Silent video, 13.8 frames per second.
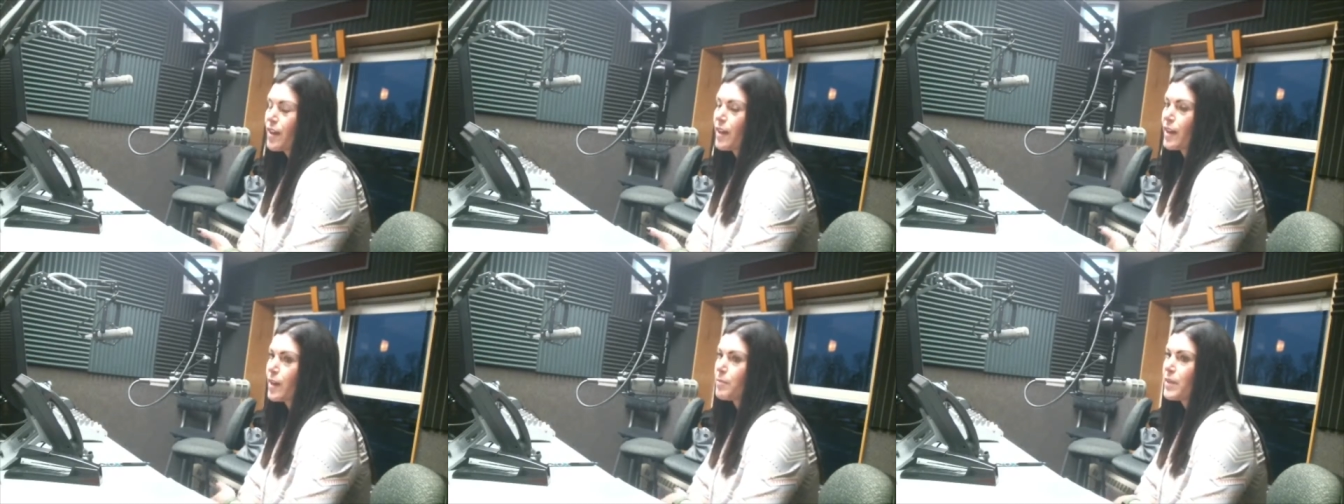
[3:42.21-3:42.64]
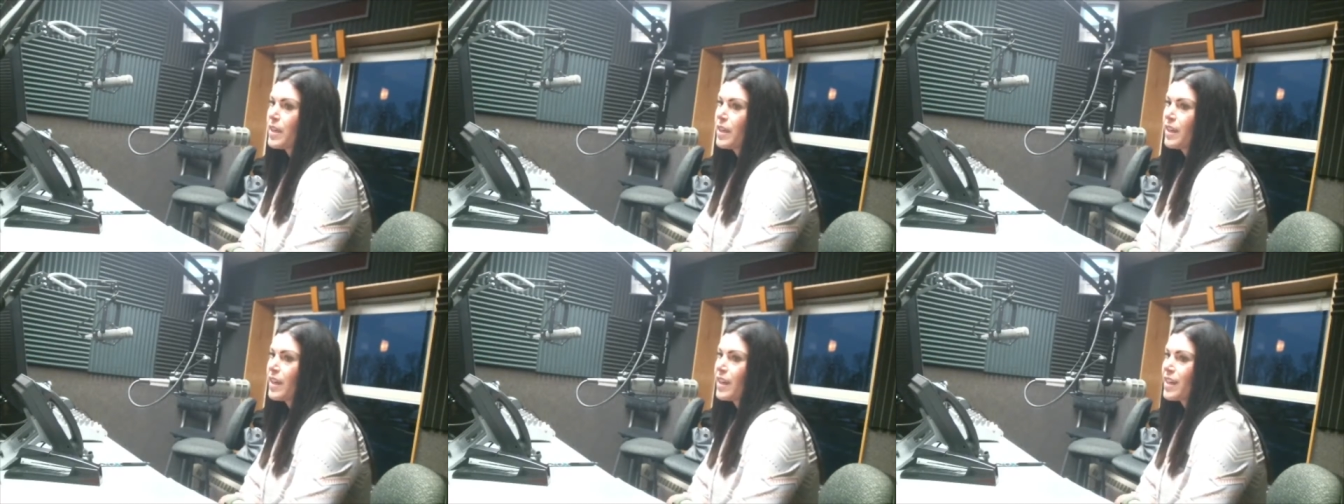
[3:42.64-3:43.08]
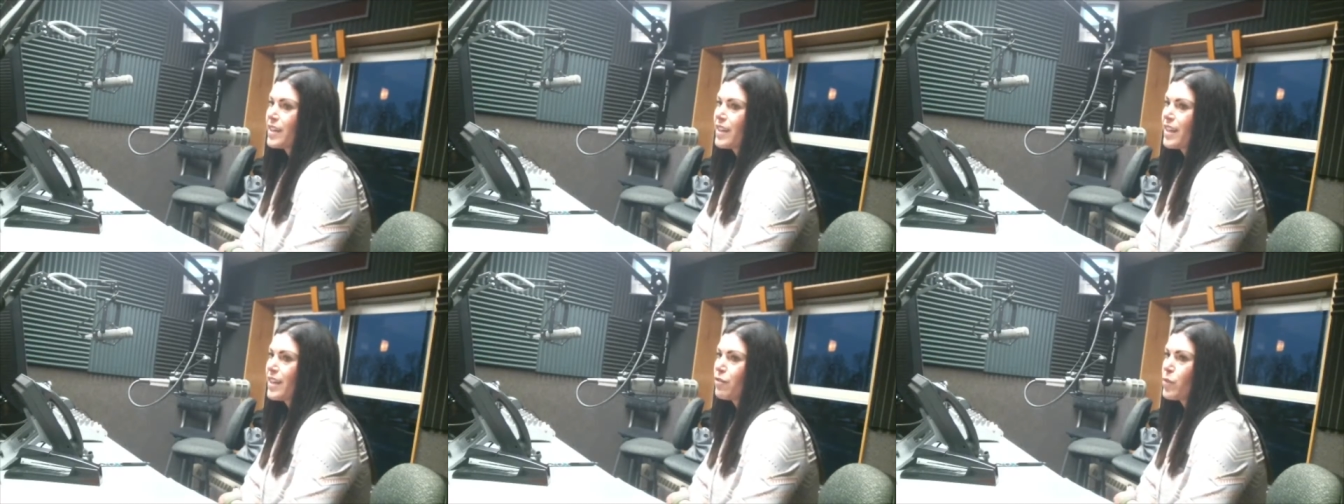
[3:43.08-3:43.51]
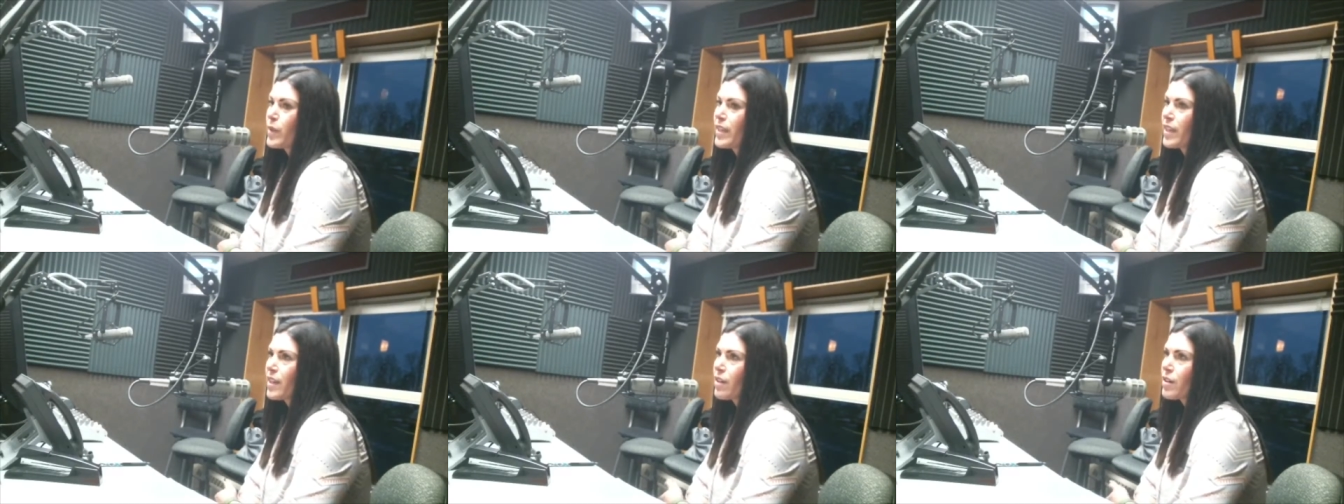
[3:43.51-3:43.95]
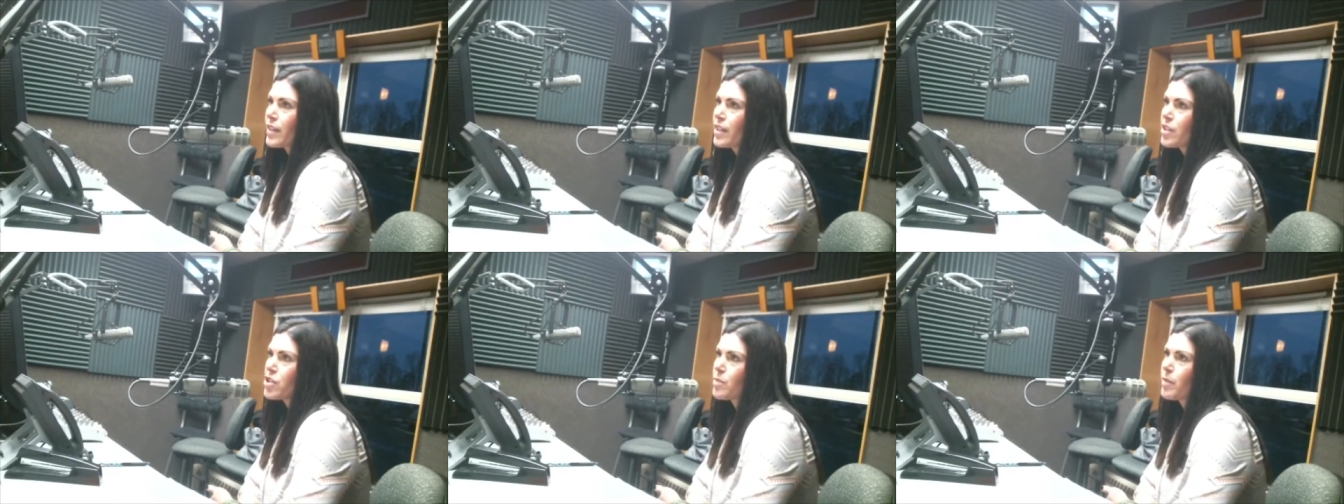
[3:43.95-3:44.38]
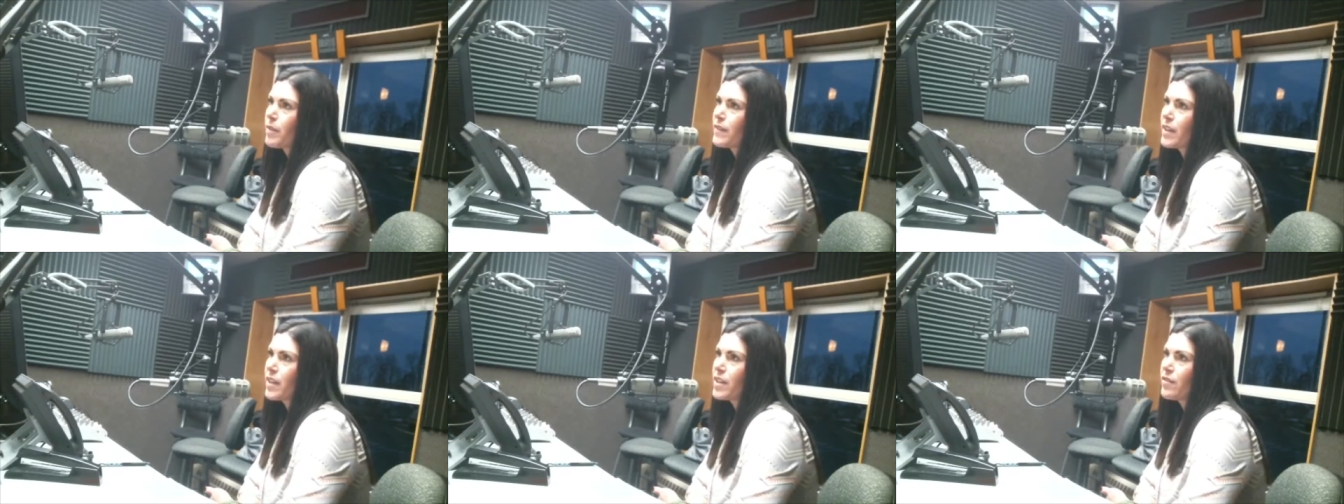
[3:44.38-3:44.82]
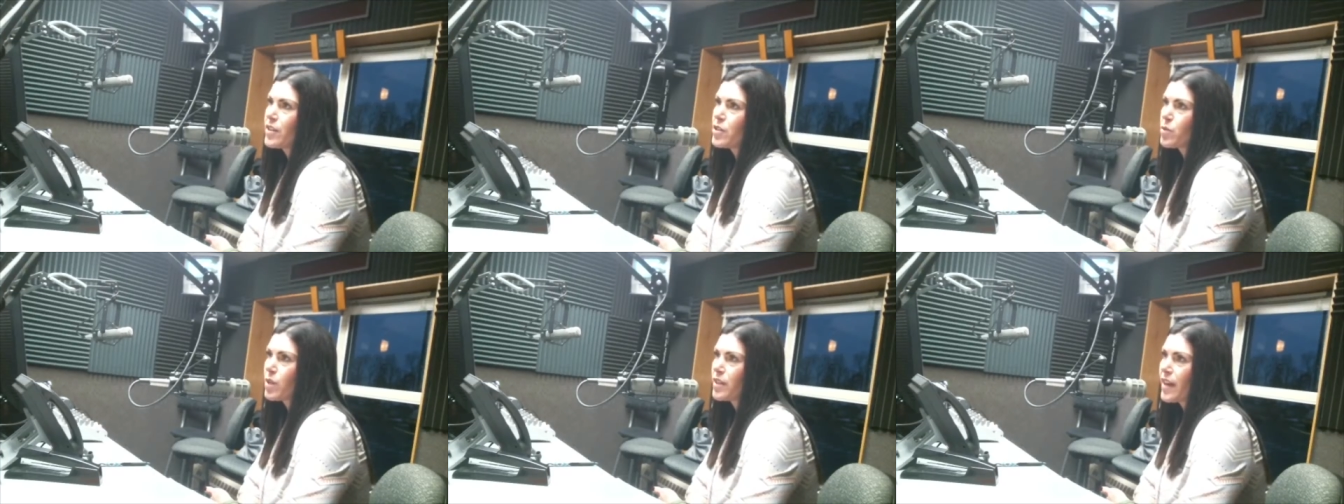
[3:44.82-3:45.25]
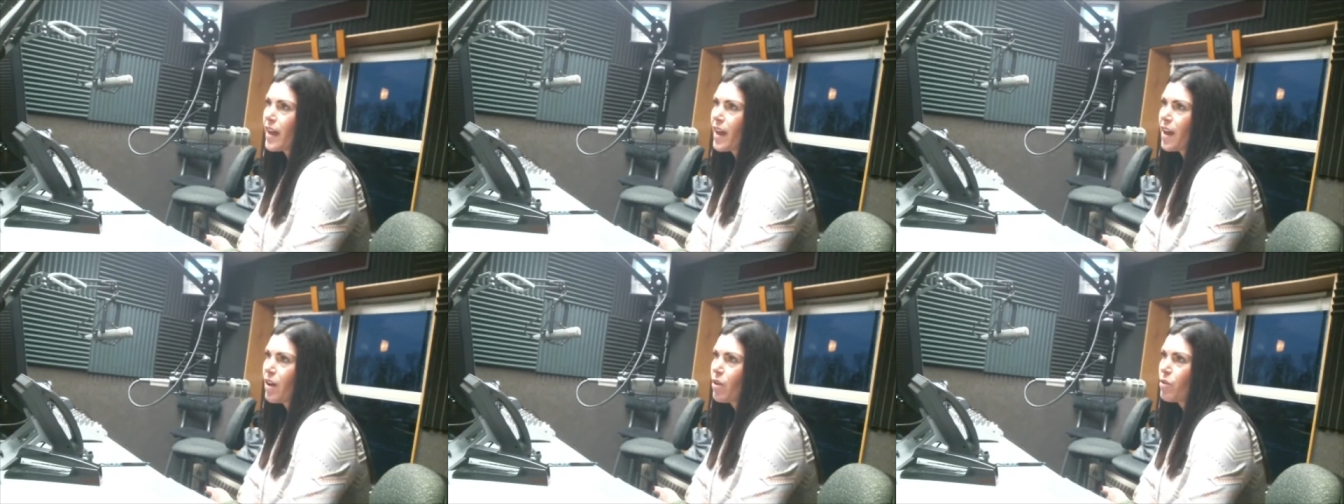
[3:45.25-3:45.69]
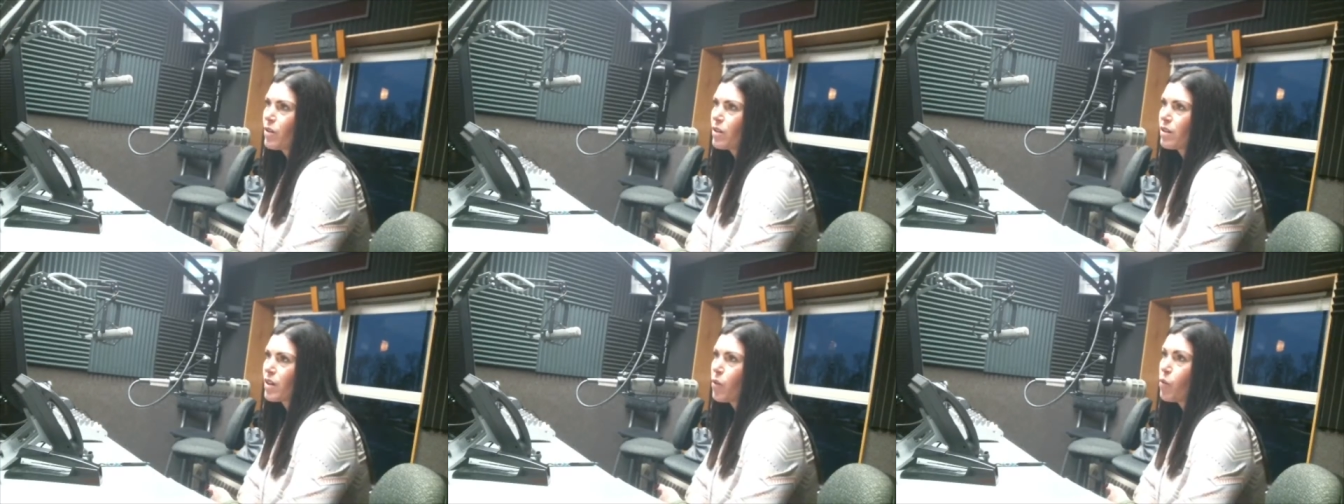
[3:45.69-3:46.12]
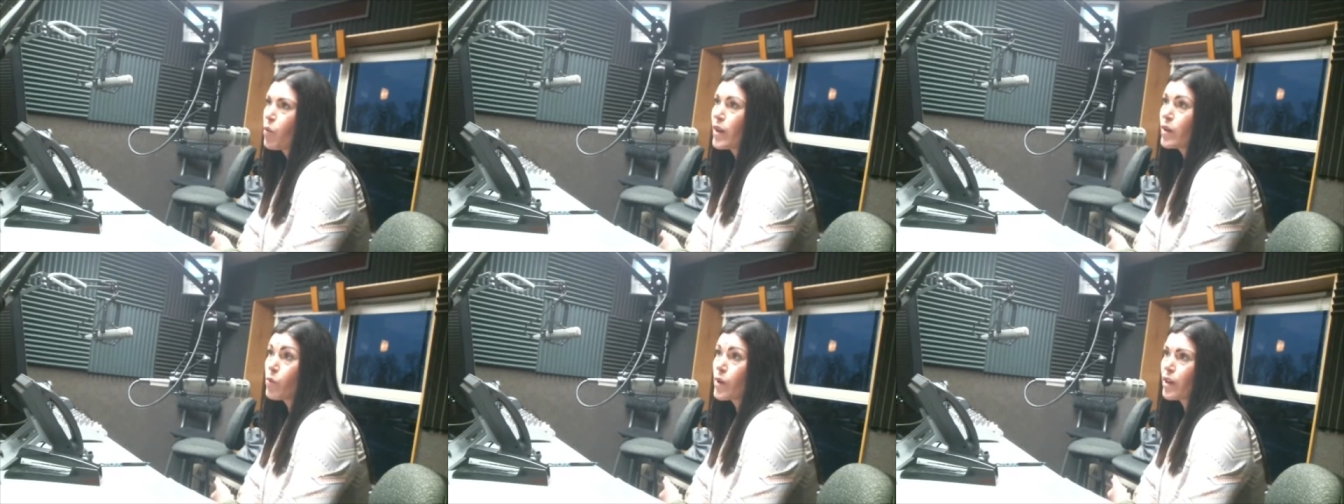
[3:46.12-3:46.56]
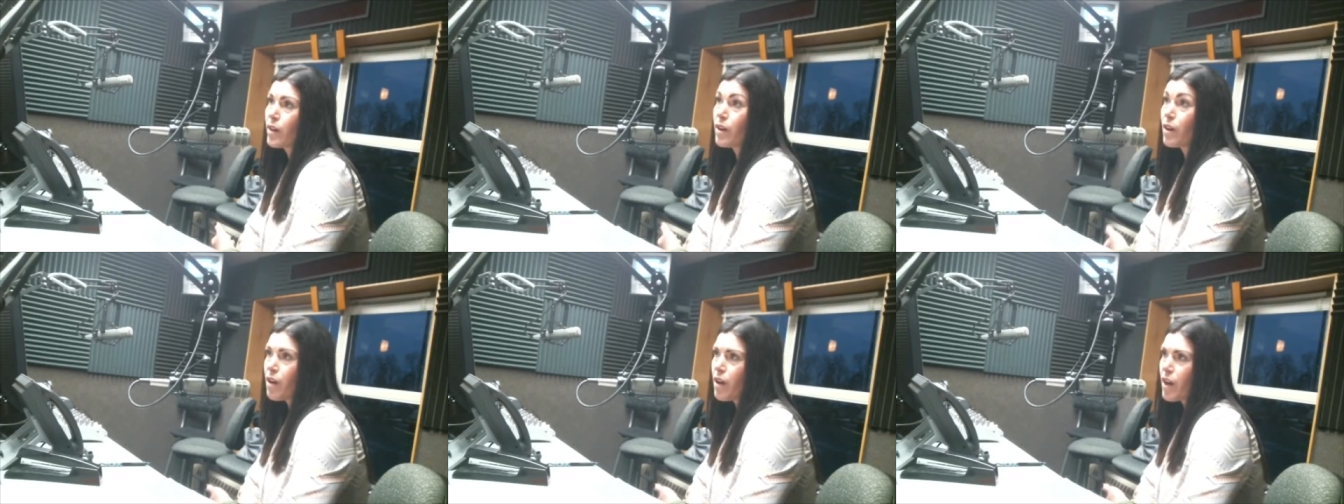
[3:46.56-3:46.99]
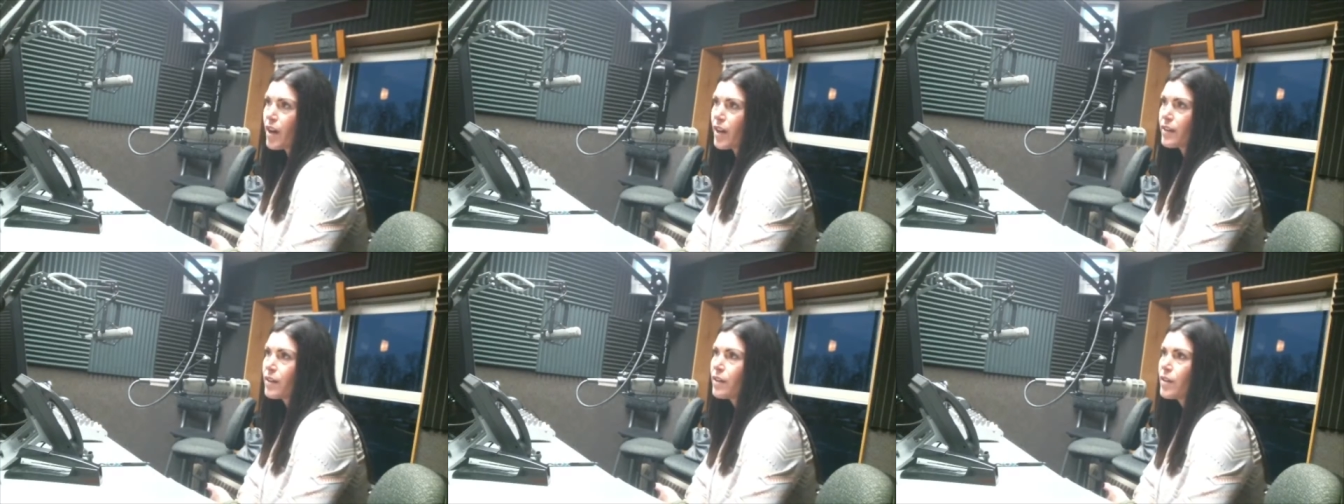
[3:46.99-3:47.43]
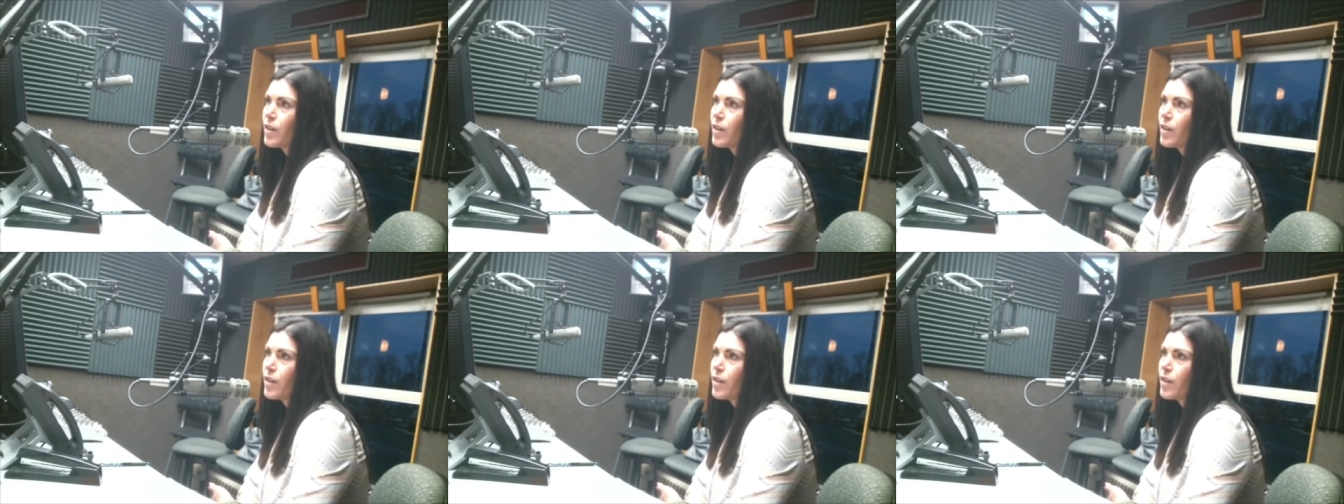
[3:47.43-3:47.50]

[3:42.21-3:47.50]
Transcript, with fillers: Um, and if we get guardianship of an individual now, when we're gone,